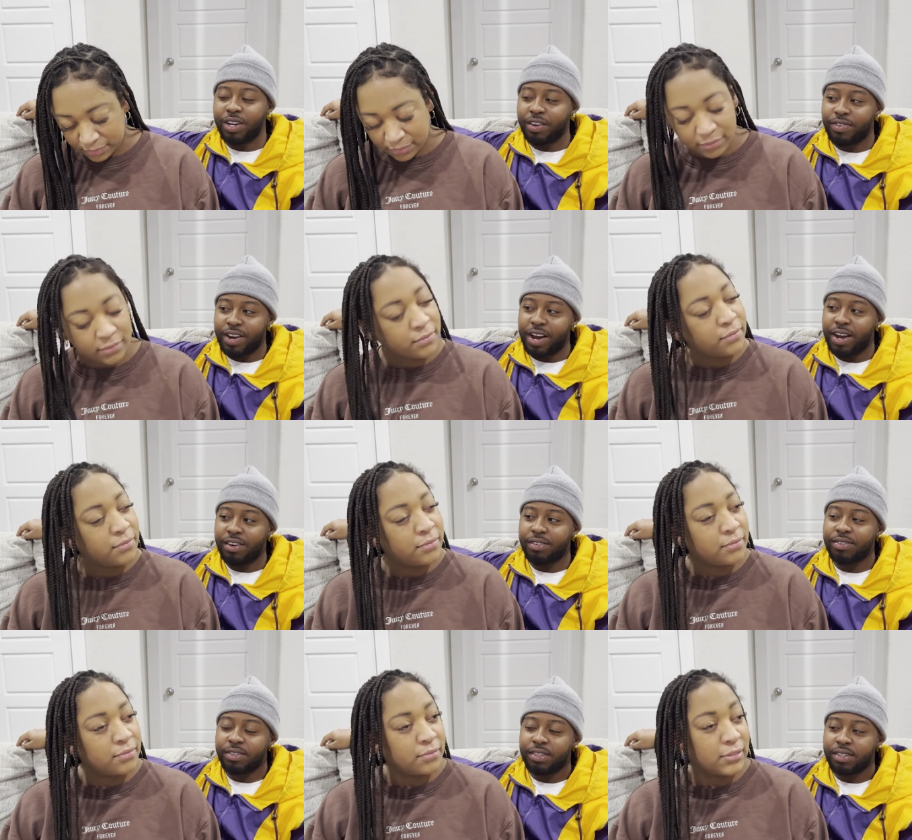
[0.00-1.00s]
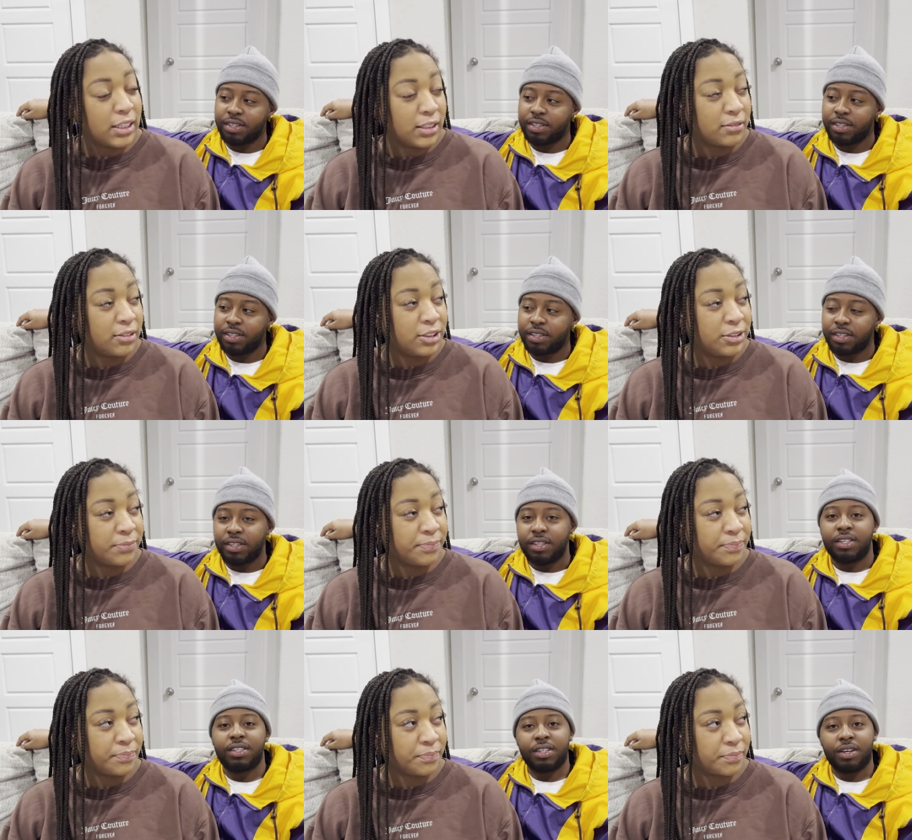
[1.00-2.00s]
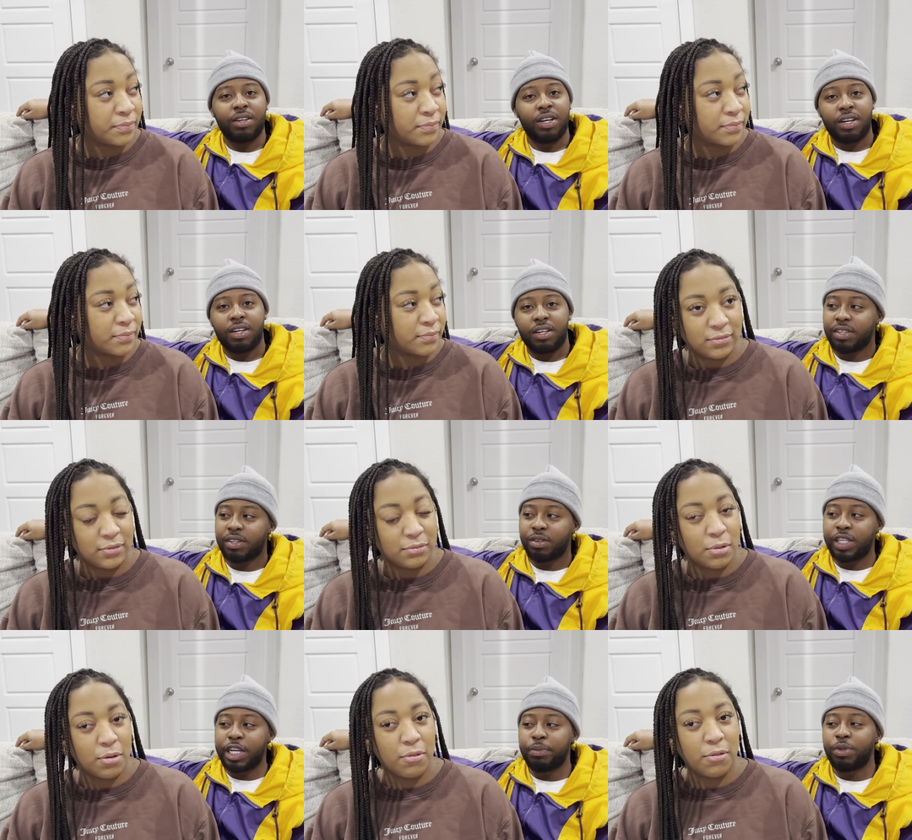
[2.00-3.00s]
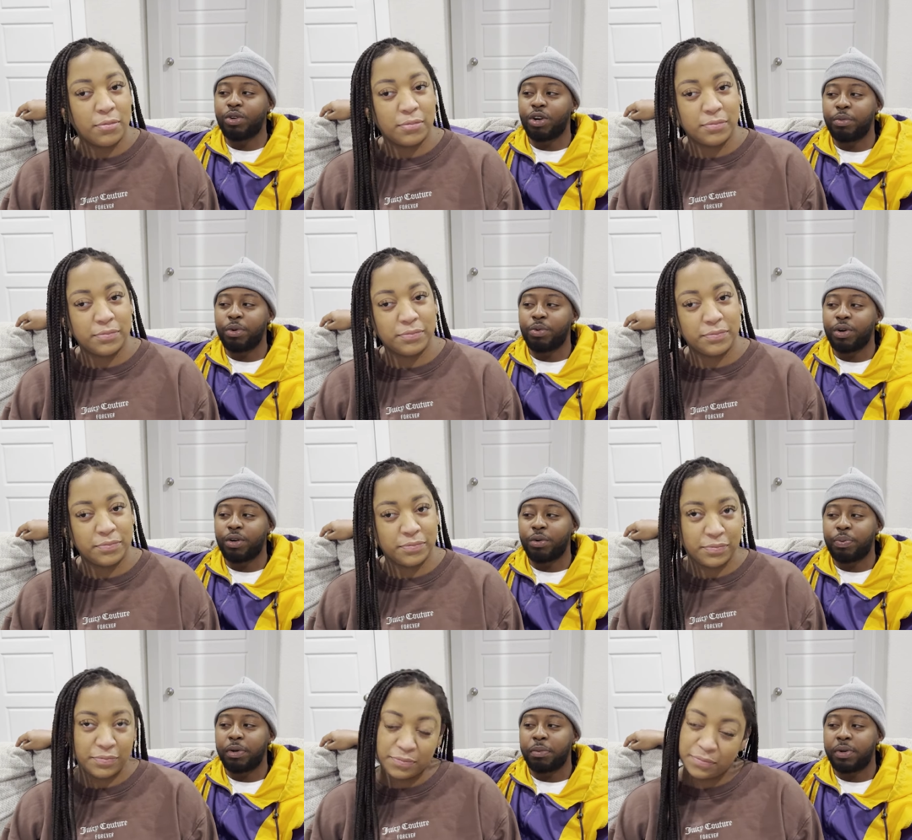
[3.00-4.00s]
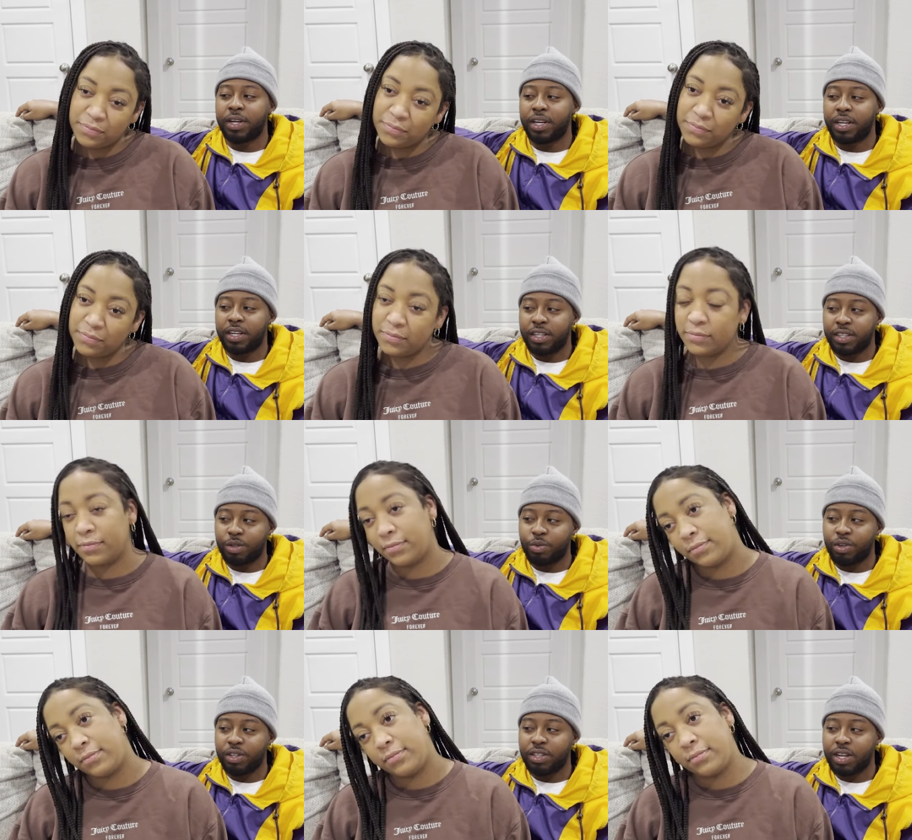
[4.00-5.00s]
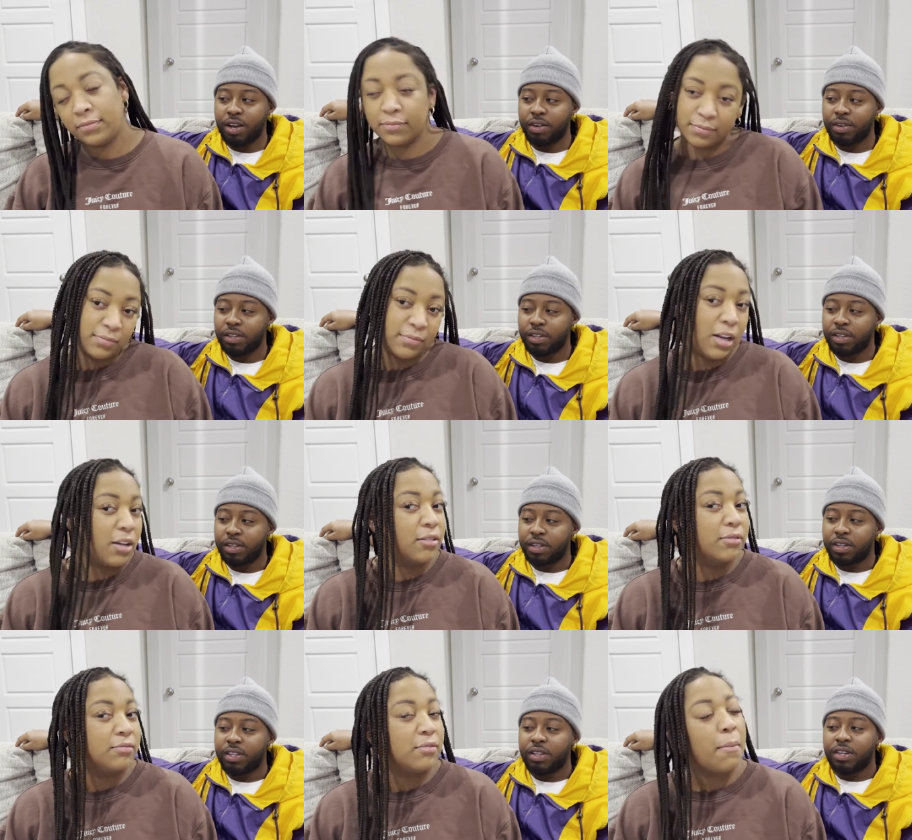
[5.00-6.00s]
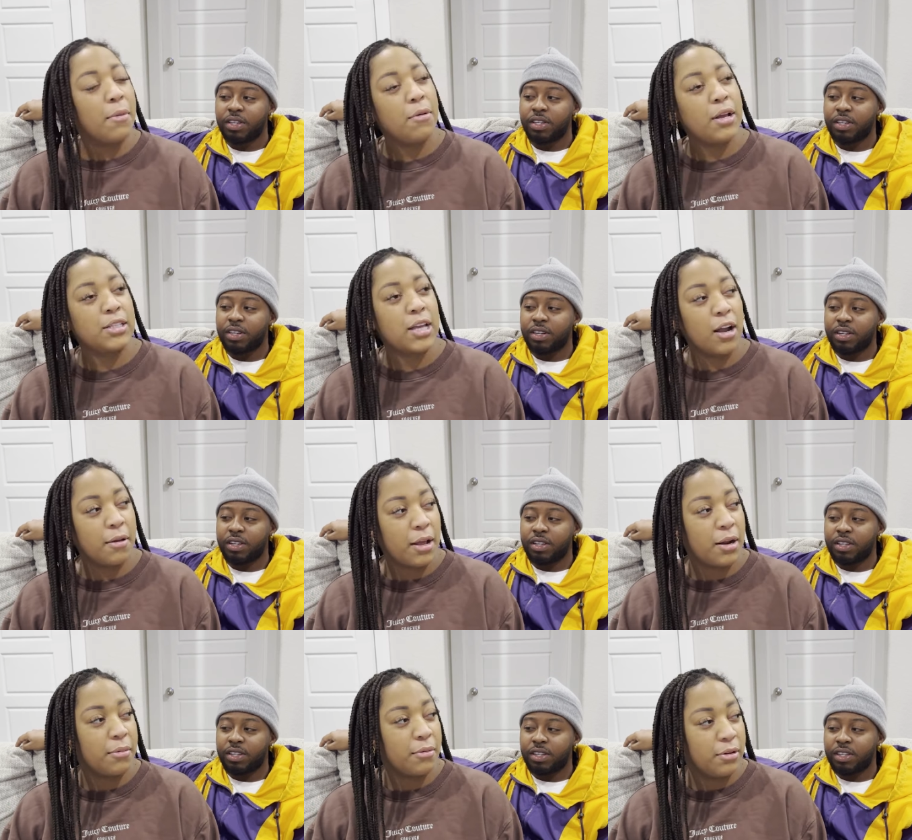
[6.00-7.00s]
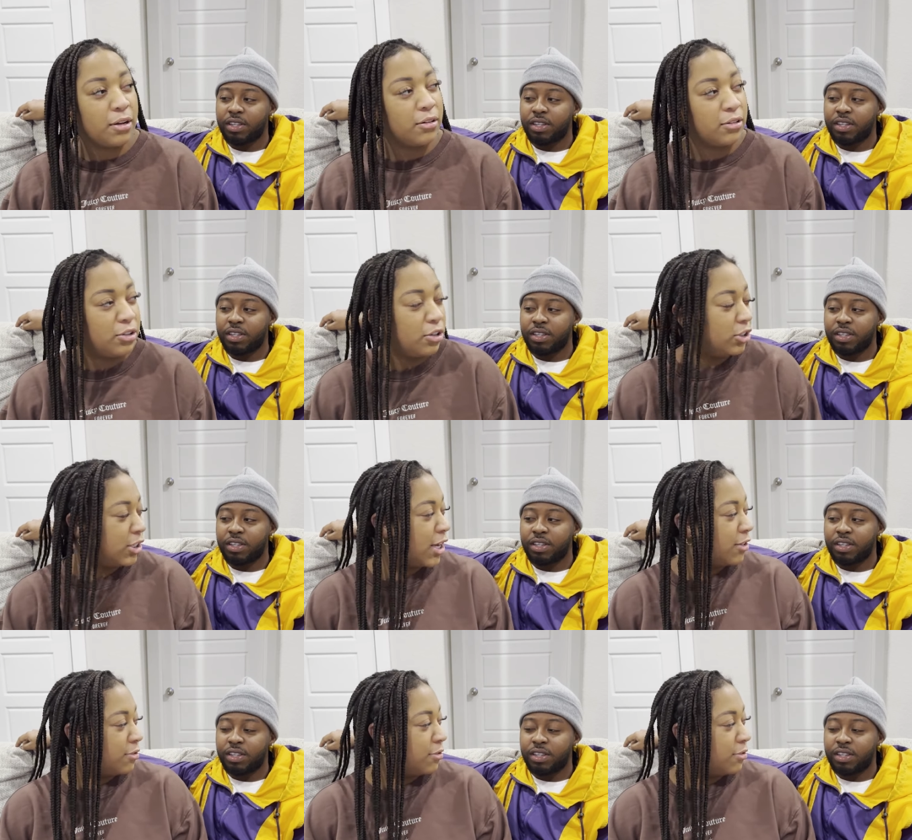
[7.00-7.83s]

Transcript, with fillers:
Speaker 1: at 5?
Speaker 2: Yeah, you do.
Speaker 1: So yeah, don't tell me you're gonna be one of those people that just want to talk.
Speaker 2: No, I mean we can talk about it, but you can get your ass